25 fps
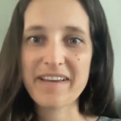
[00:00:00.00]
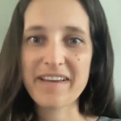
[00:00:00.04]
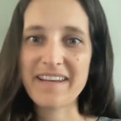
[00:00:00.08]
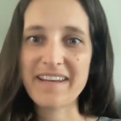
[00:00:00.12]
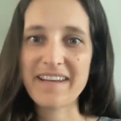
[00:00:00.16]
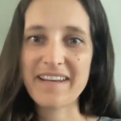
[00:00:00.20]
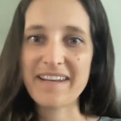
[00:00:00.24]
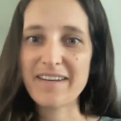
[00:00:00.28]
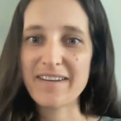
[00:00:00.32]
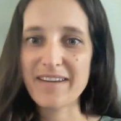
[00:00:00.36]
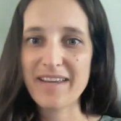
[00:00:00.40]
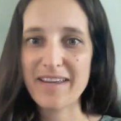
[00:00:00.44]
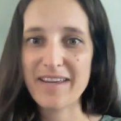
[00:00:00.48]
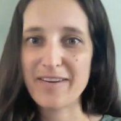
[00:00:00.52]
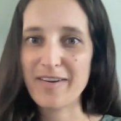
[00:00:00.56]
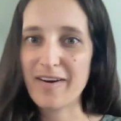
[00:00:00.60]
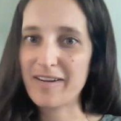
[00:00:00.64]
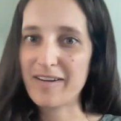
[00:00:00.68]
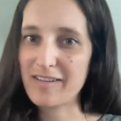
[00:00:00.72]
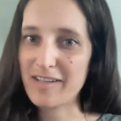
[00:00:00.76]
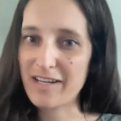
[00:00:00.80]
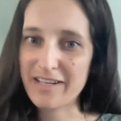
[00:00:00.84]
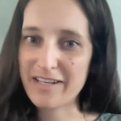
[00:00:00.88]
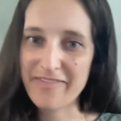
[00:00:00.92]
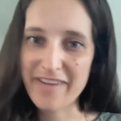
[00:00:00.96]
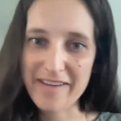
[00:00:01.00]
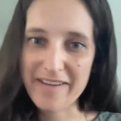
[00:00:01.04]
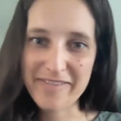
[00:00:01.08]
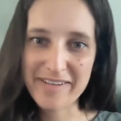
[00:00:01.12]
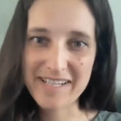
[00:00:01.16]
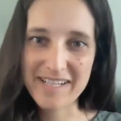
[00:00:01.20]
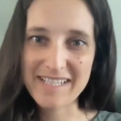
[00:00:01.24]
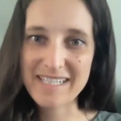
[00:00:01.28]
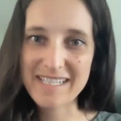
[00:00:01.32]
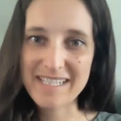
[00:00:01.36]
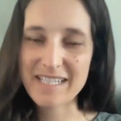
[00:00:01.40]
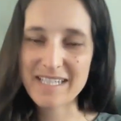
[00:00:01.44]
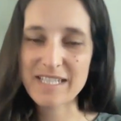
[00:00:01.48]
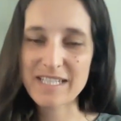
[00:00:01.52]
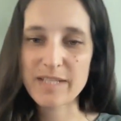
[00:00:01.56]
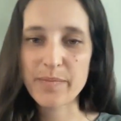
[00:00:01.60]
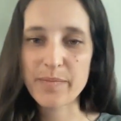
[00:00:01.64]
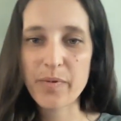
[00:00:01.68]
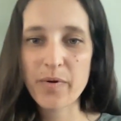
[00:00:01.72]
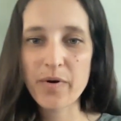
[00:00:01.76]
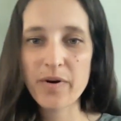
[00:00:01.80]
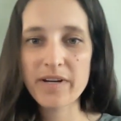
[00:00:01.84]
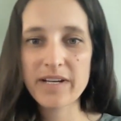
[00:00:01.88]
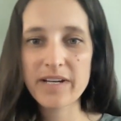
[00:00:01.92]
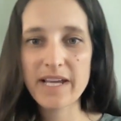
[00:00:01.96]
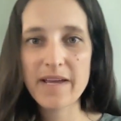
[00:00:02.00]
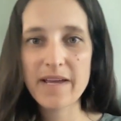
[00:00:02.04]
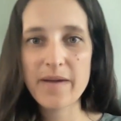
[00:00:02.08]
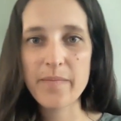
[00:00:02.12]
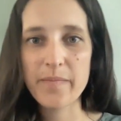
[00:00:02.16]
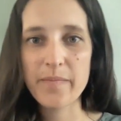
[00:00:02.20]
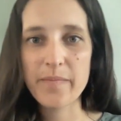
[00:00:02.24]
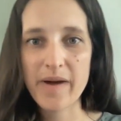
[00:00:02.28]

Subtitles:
and not a lot of evidence to support it,